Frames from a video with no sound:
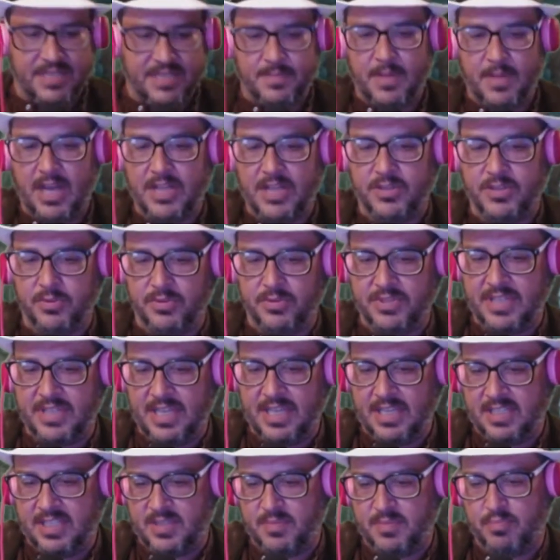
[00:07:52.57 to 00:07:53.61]
module
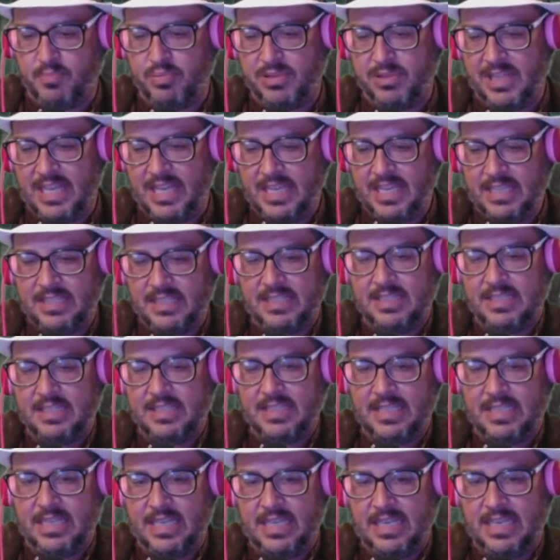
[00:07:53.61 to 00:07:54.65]
takes place
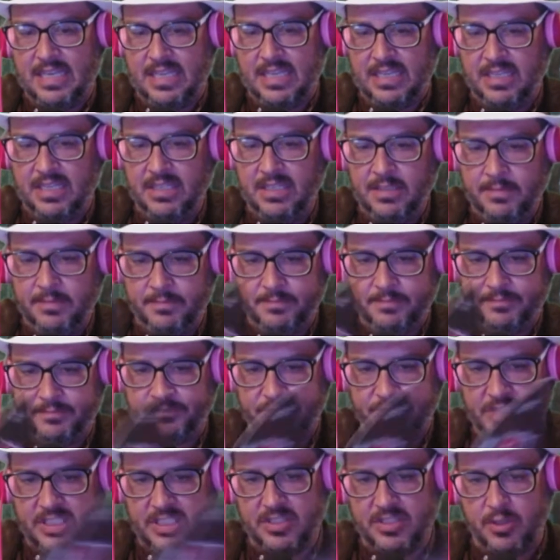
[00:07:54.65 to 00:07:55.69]
in...
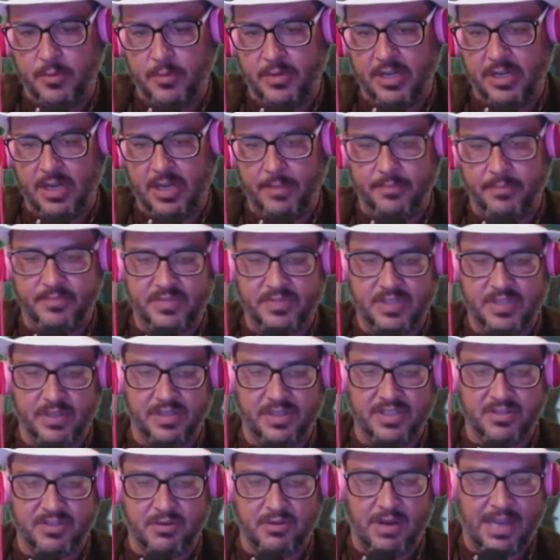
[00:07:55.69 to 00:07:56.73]
Let's open it up. So
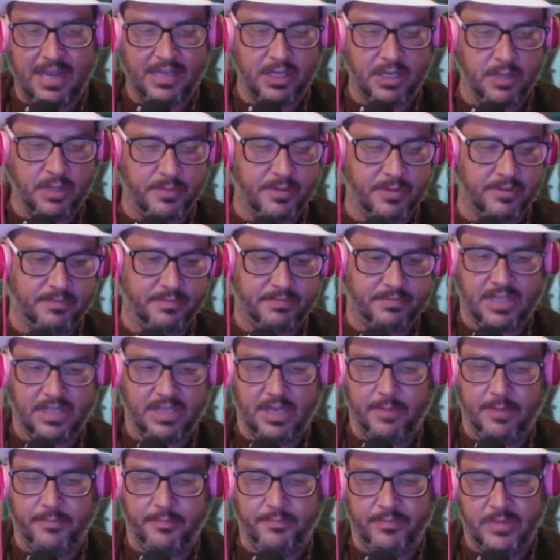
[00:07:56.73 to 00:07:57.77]
let's crack it open. Okay.
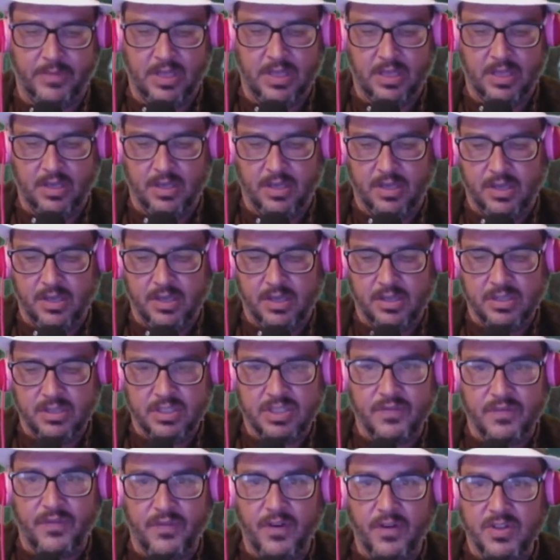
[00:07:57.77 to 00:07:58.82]

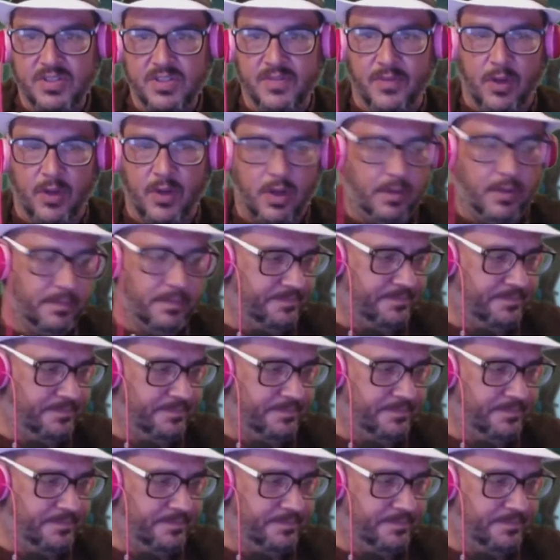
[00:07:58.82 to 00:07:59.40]
So first of all,